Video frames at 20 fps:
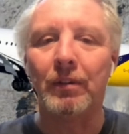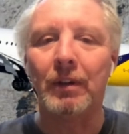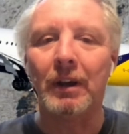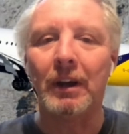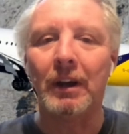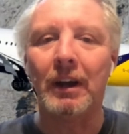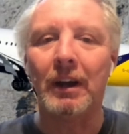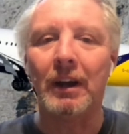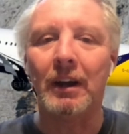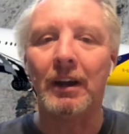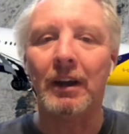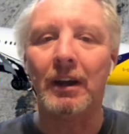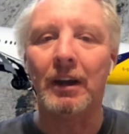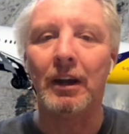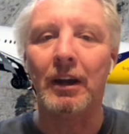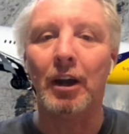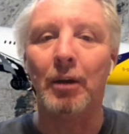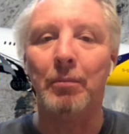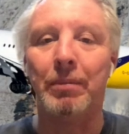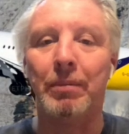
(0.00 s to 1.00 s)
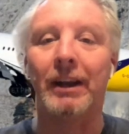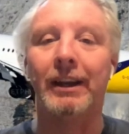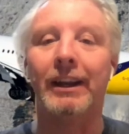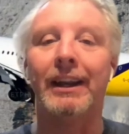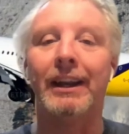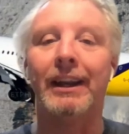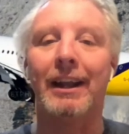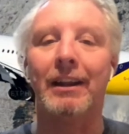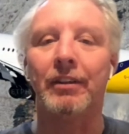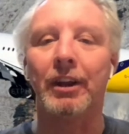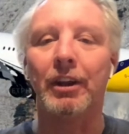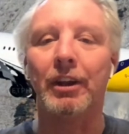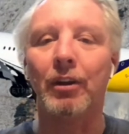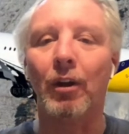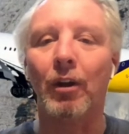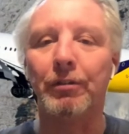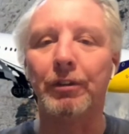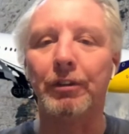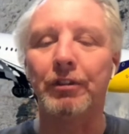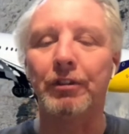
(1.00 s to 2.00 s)
a belly landing,
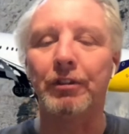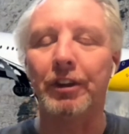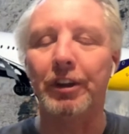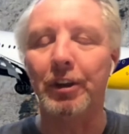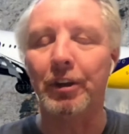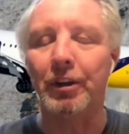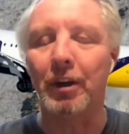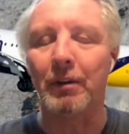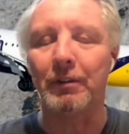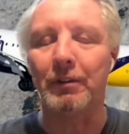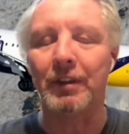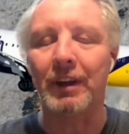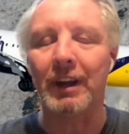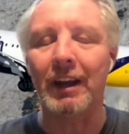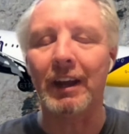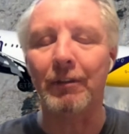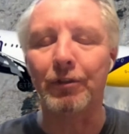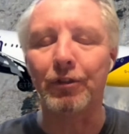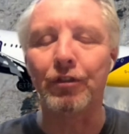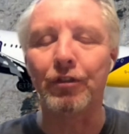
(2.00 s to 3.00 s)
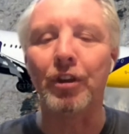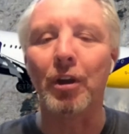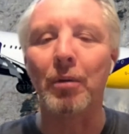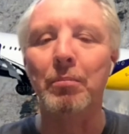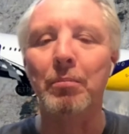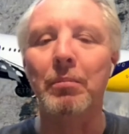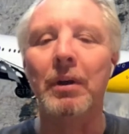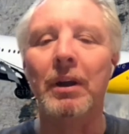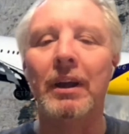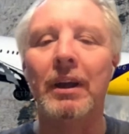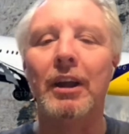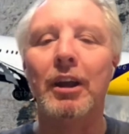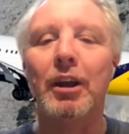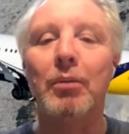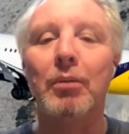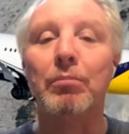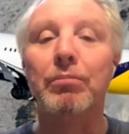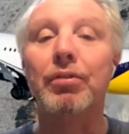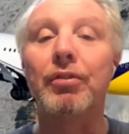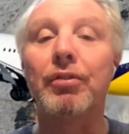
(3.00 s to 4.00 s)
obviously you're going to have some
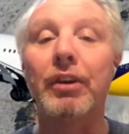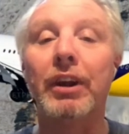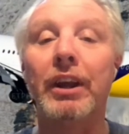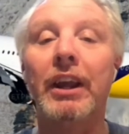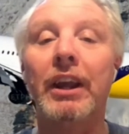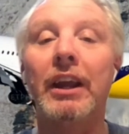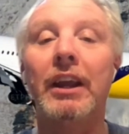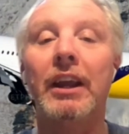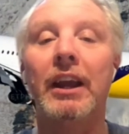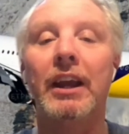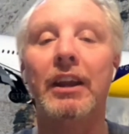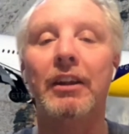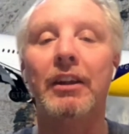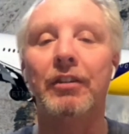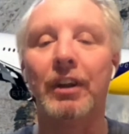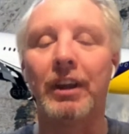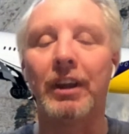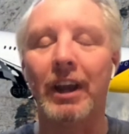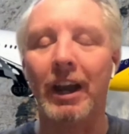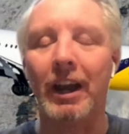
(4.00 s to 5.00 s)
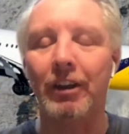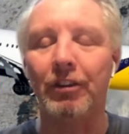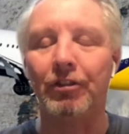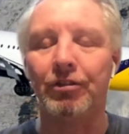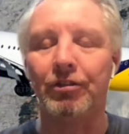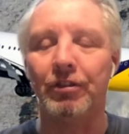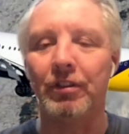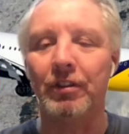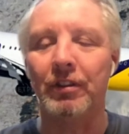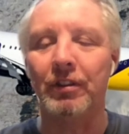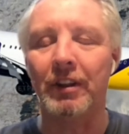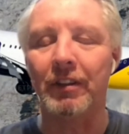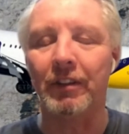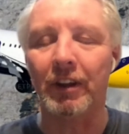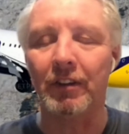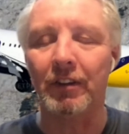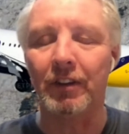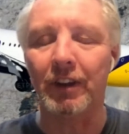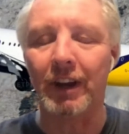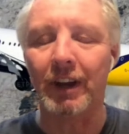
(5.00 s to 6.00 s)
pre-indication that the
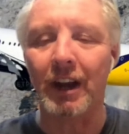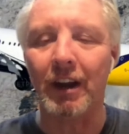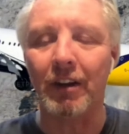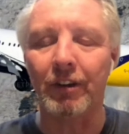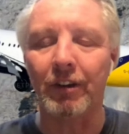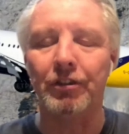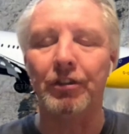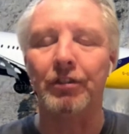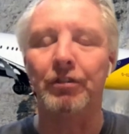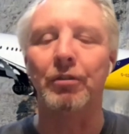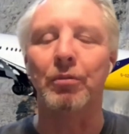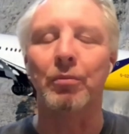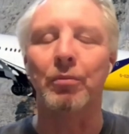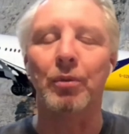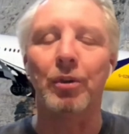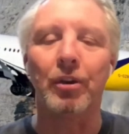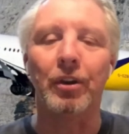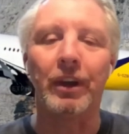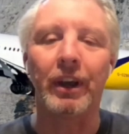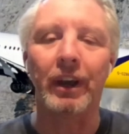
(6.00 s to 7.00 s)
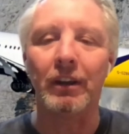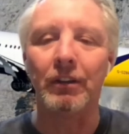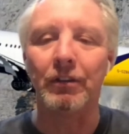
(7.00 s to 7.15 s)
undercarriage isn't working.